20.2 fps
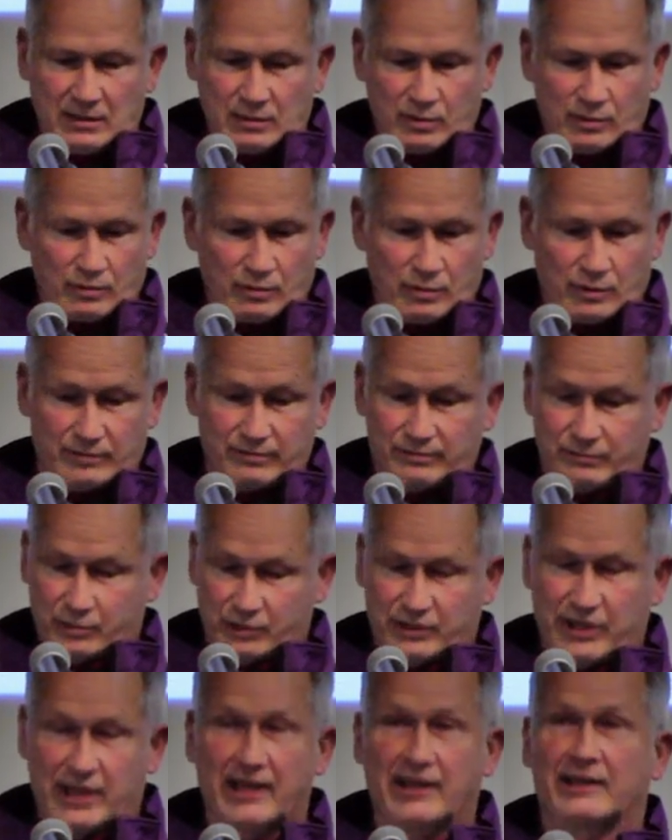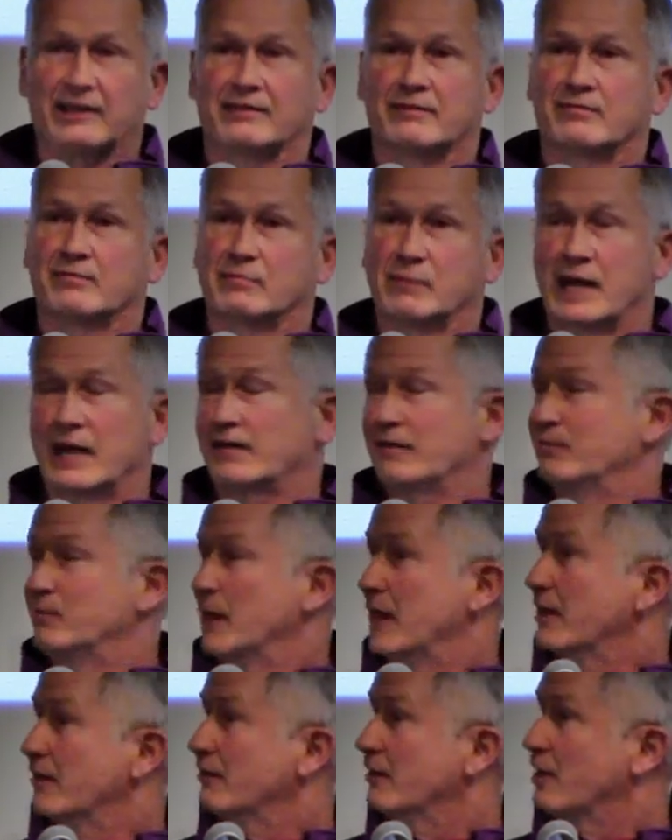We're taking, my
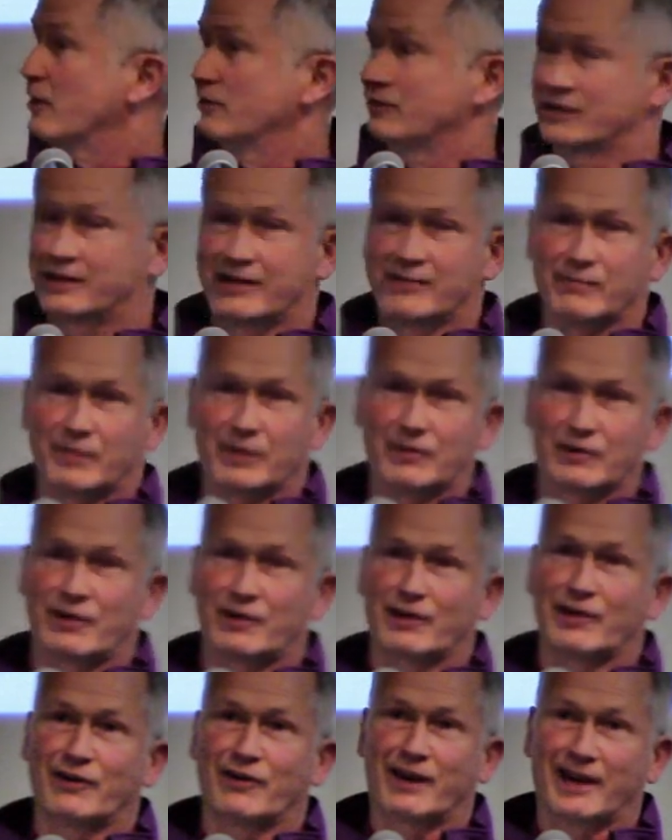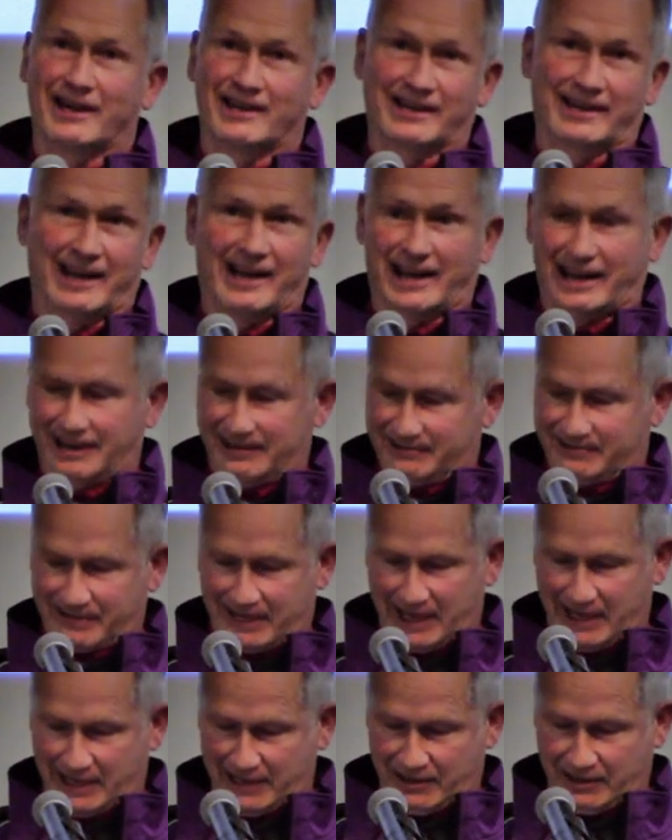mom's giving me 30 grand,
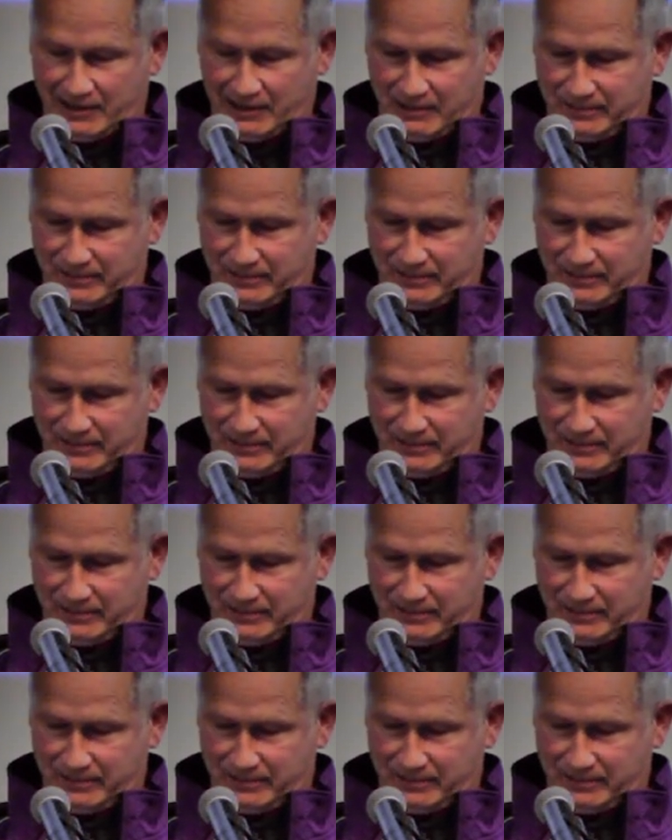and